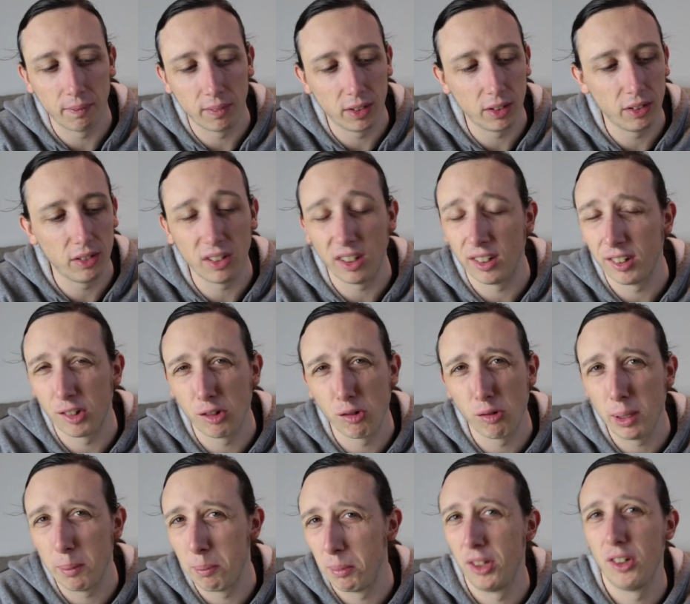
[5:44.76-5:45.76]
a nice
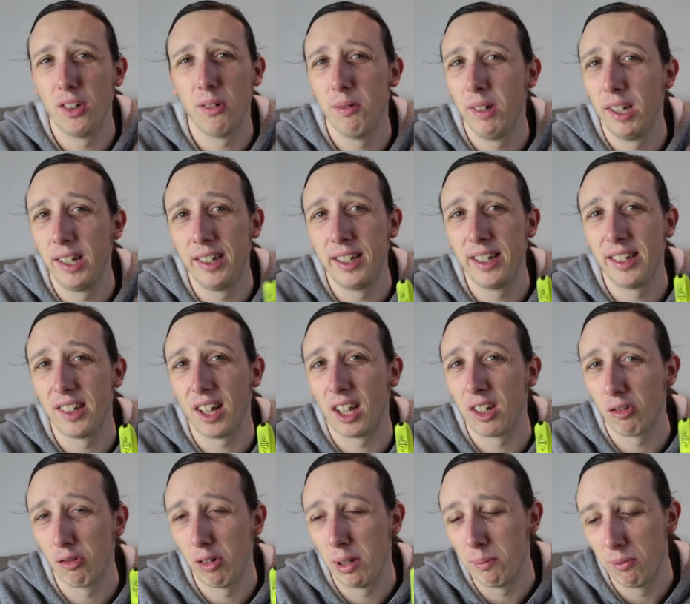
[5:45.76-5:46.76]
grip. You don't really need
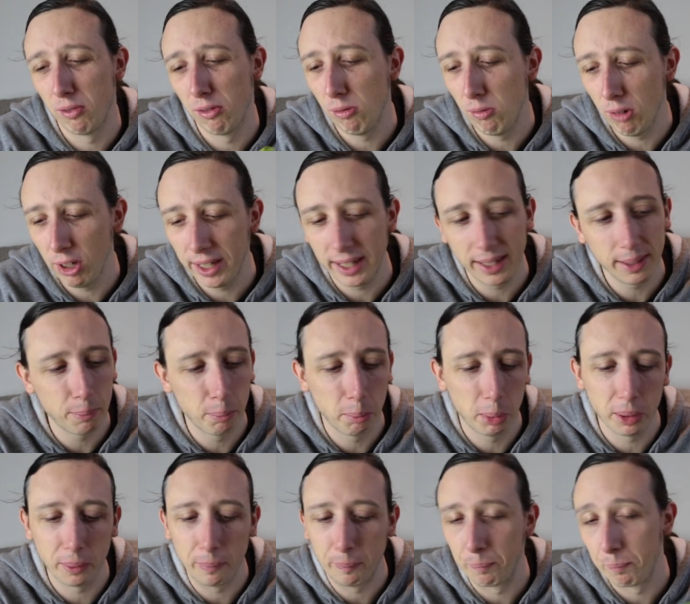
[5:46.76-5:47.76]
that grip for running,
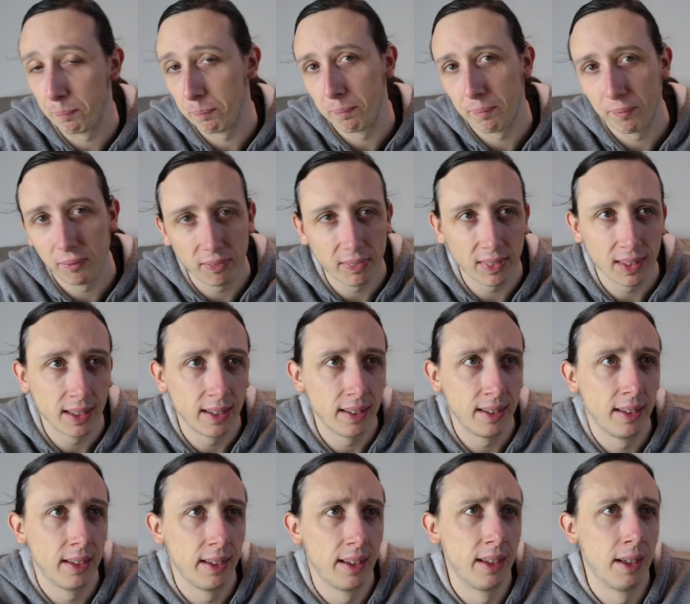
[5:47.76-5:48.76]
but
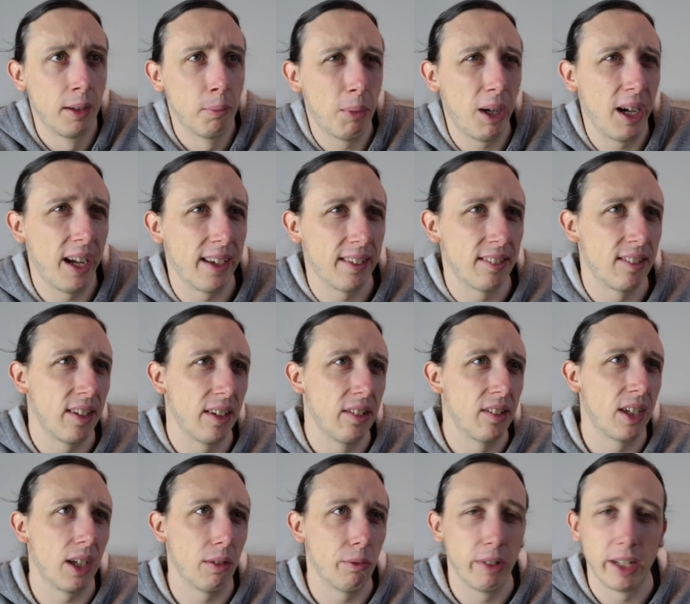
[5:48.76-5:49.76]
my hands tend to
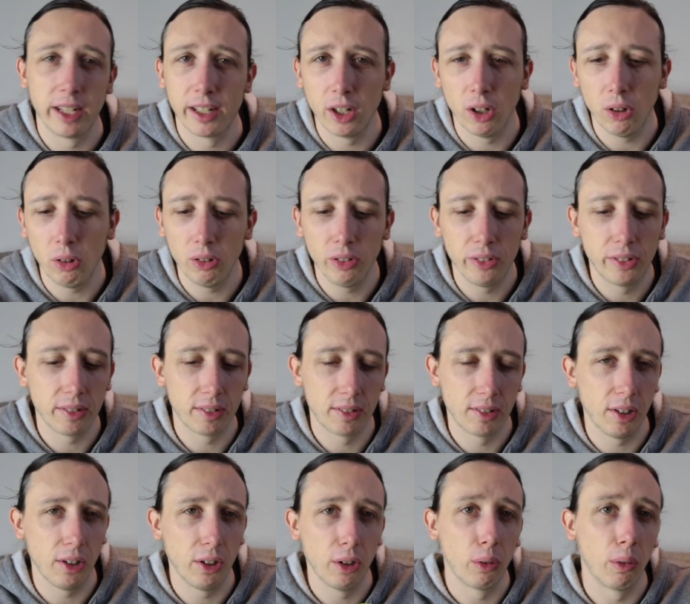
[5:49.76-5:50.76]
get really cold,
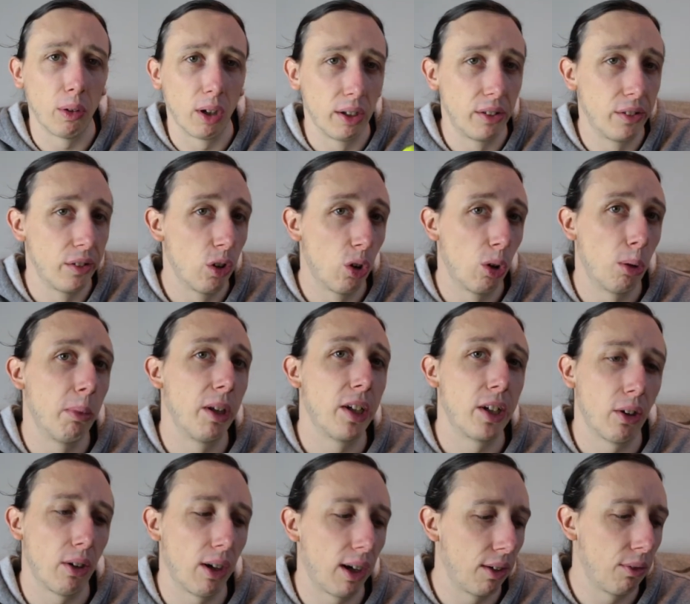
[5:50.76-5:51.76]
so I normally
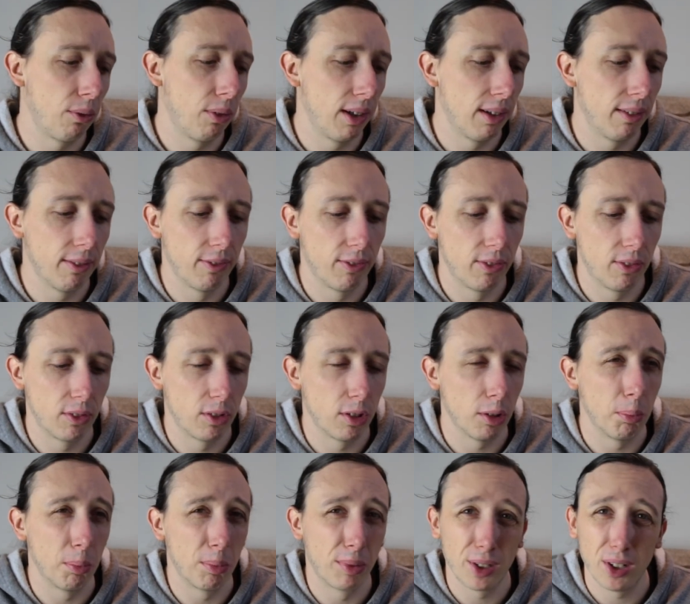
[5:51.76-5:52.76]
go out with
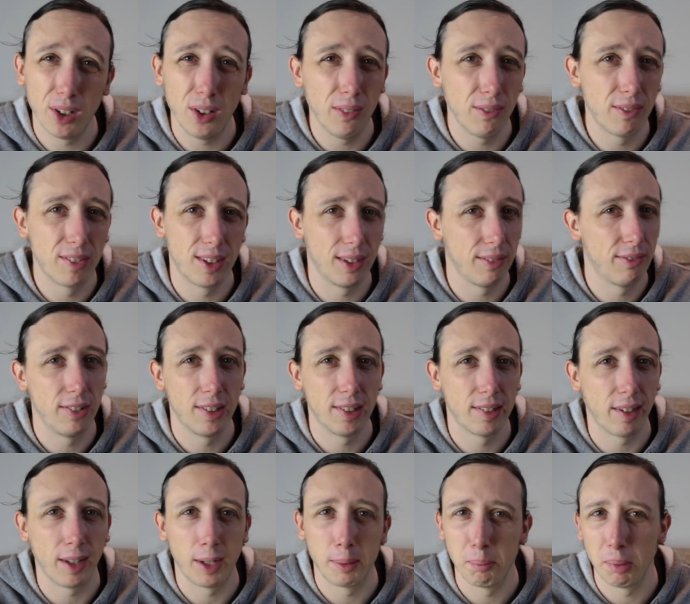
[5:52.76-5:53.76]
some gloves if it's
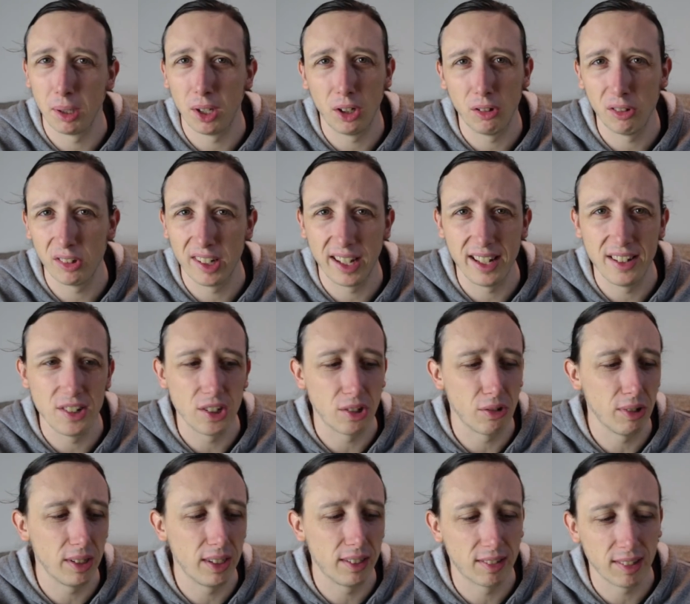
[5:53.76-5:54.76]
like below 10
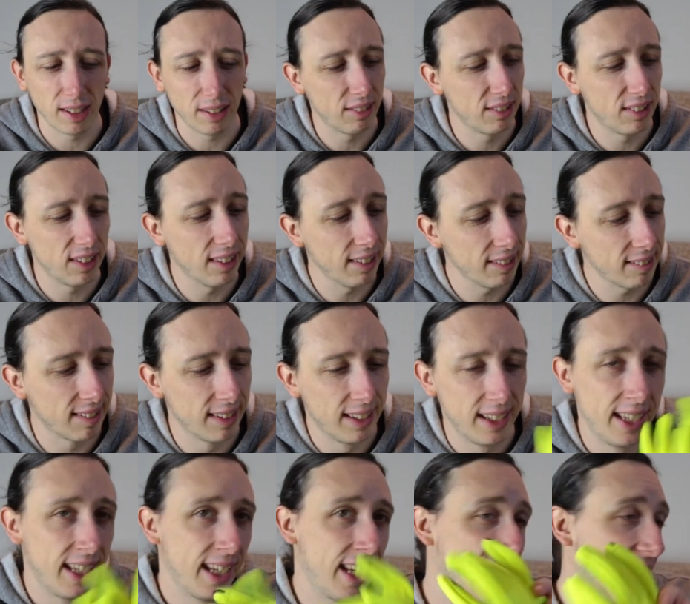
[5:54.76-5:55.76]
degrees Celsius,
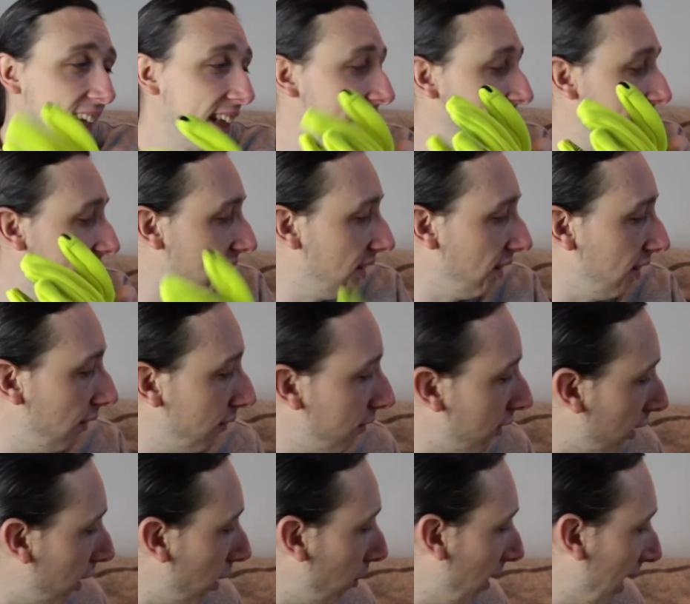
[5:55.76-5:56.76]
and these are the gloves I
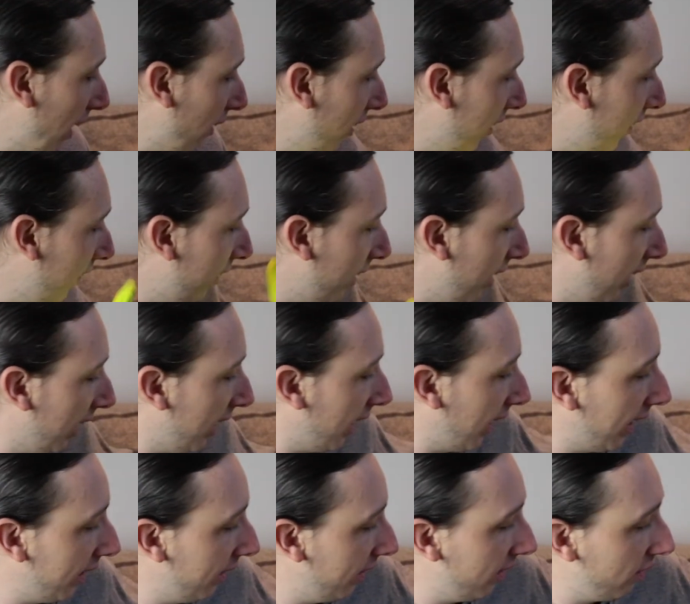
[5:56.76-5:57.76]
go out in.
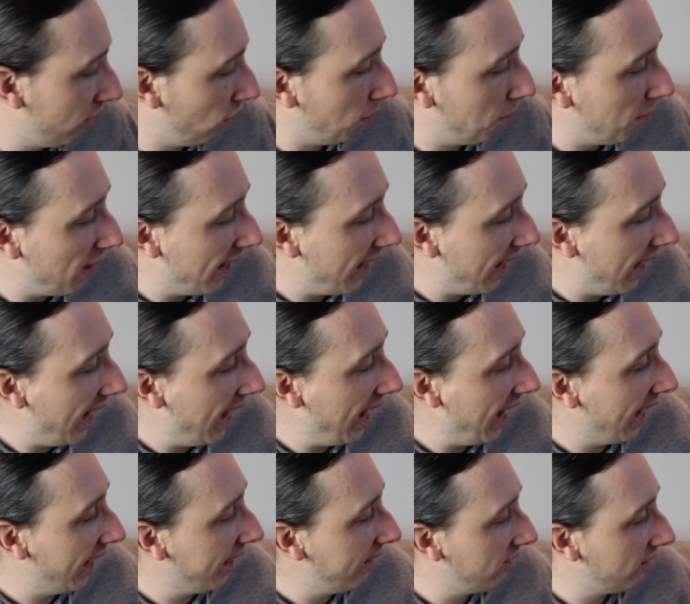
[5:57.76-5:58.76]
And then on my
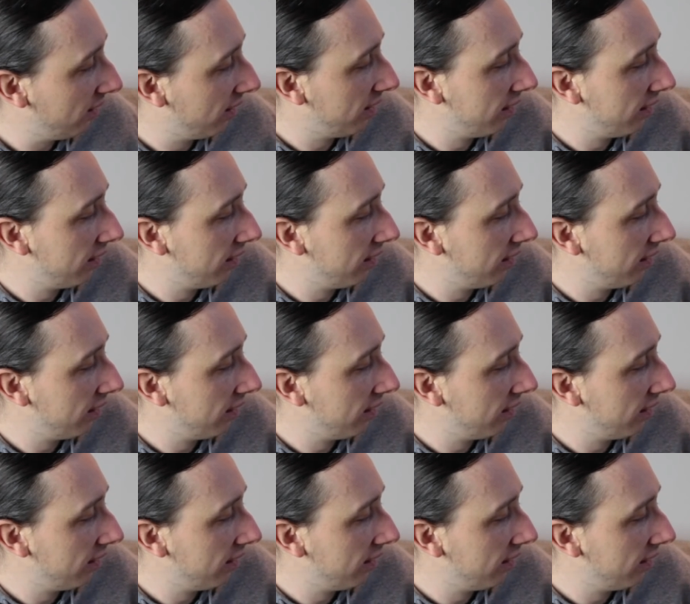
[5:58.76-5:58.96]
head,